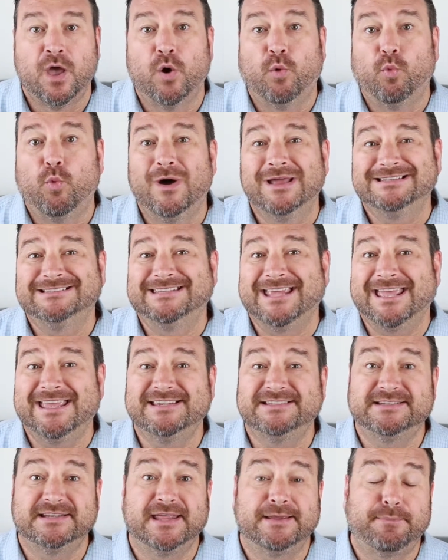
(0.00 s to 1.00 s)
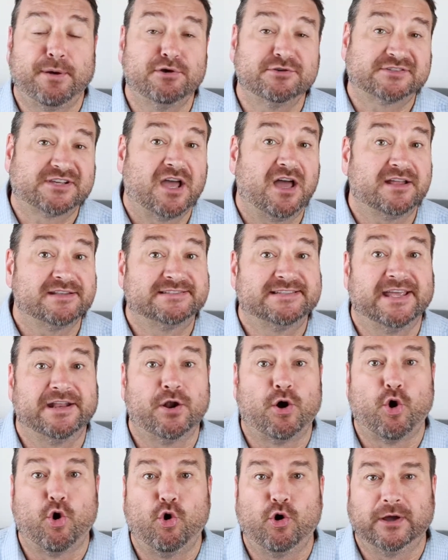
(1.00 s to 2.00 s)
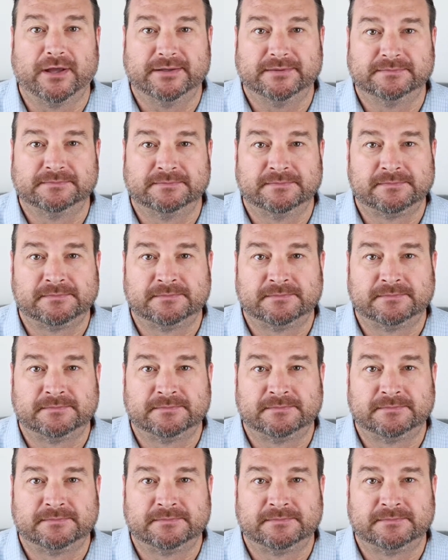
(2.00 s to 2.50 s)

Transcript: what days do they post content on,